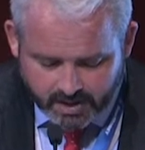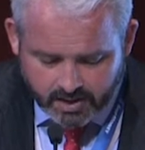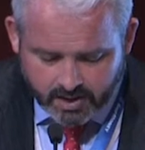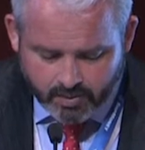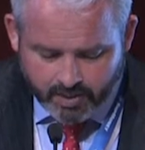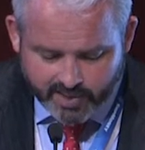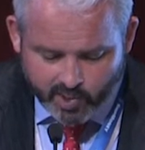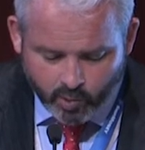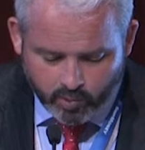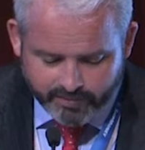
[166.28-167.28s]
where we
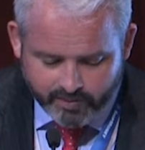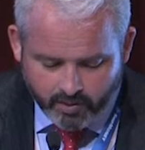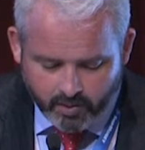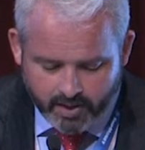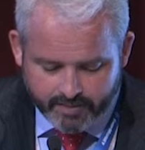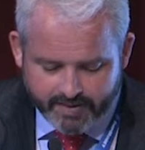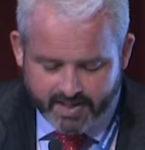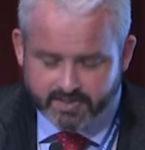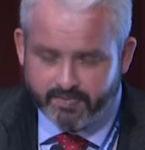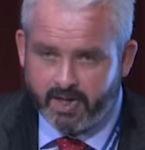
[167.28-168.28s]
called for
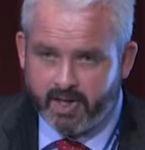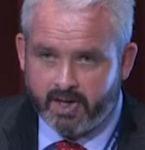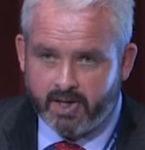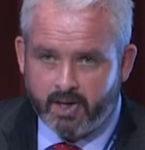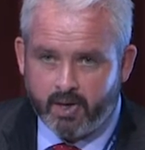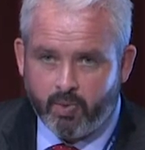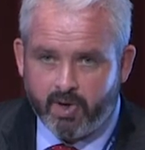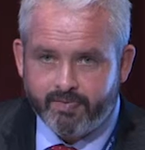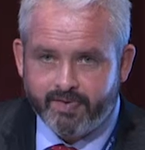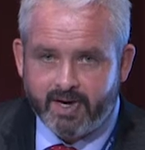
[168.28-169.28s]
effectively a
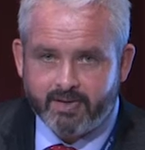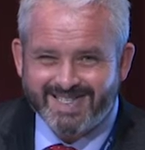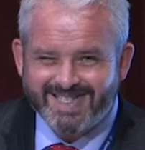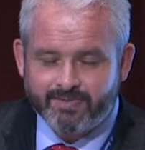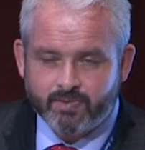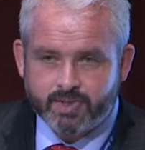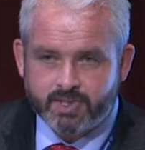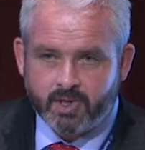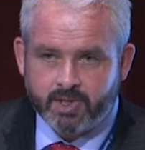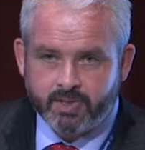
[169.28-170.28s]
welfare and civil
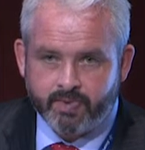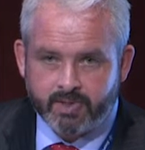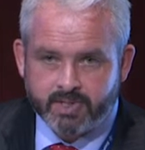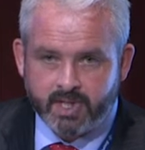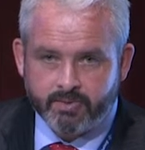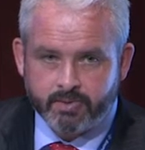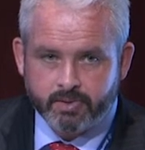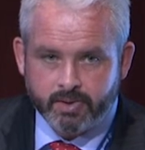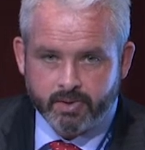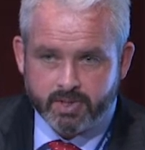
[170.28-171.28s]
society roundtable.
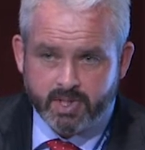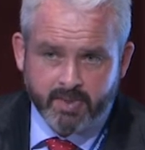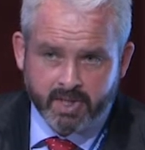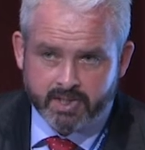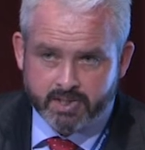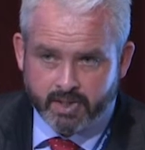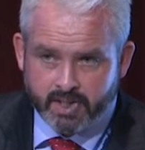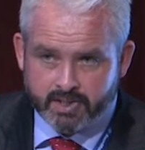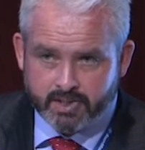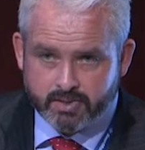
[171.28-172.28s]
Shipping industry
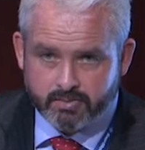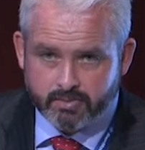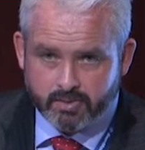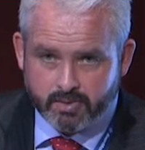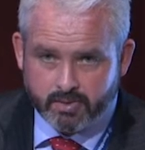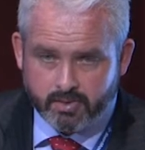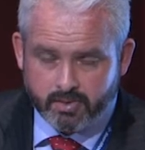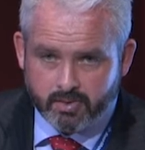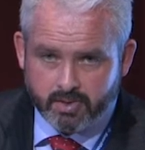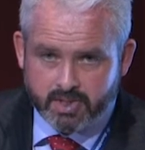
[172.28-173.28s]
has it.
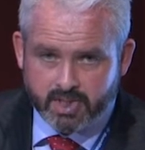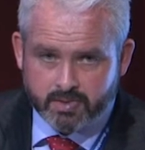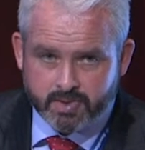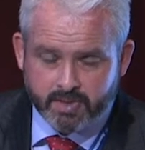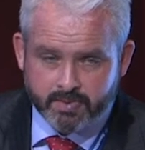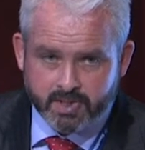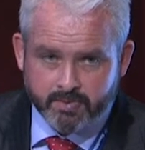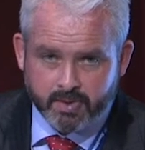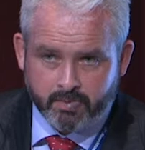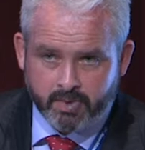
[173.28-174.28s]
International Chamber of
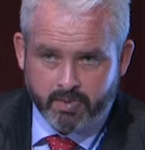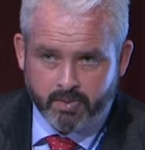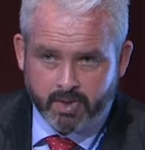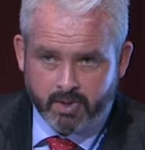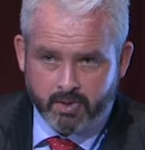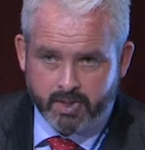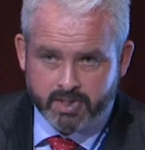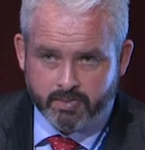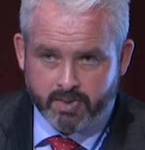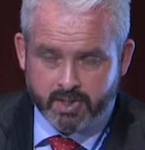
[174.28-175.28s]
Shipping, BIMCO,
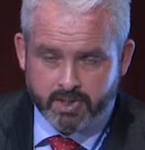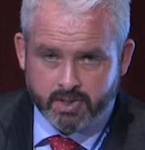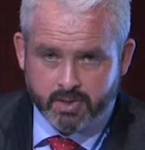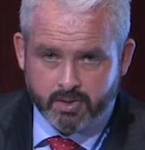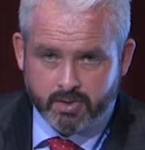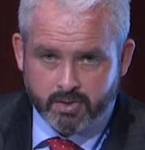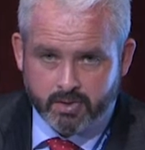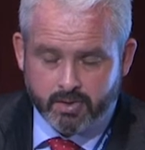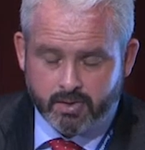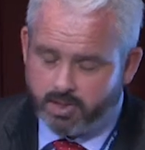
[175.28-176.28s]
Intermanager.
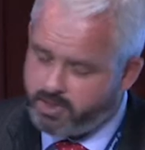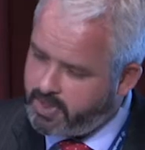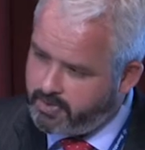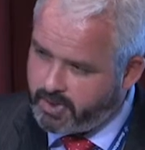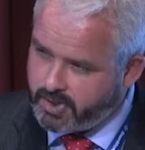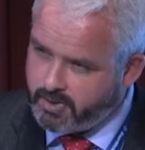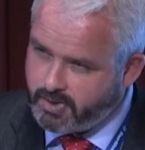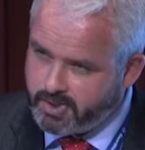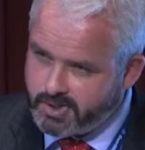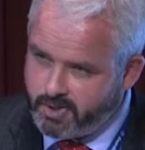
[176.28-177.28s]
Is that right?
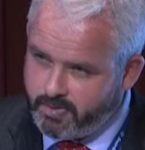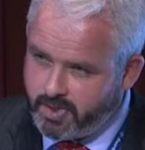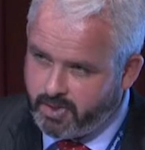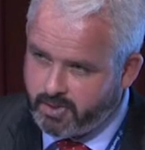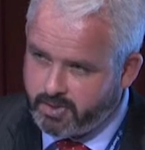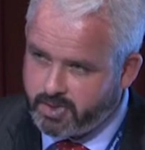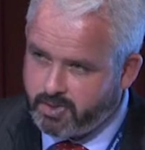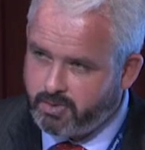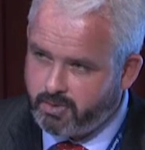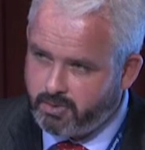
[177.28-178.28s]
Is Cuba here
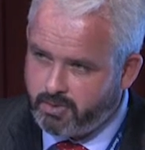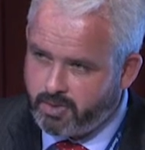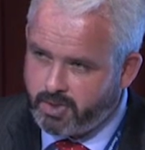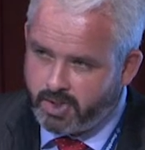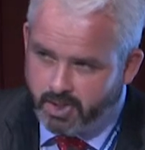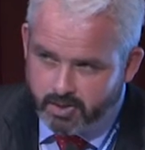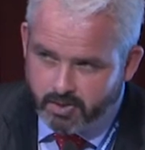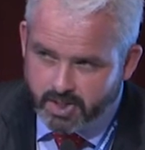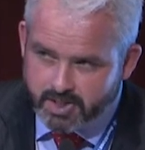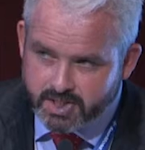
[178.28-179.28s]
still? No,
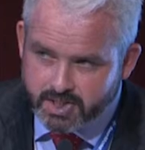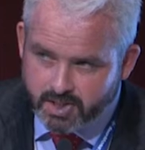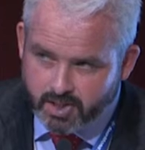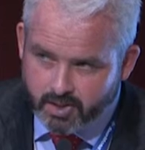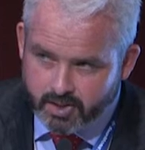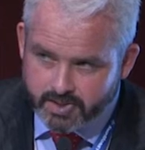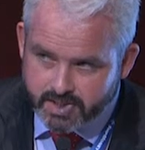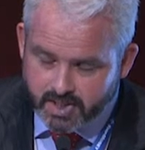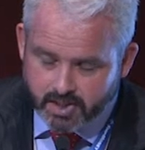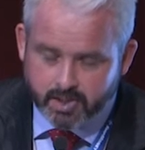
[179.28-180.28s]
it's Intercargo,
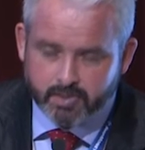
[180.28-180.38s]
Intertanko.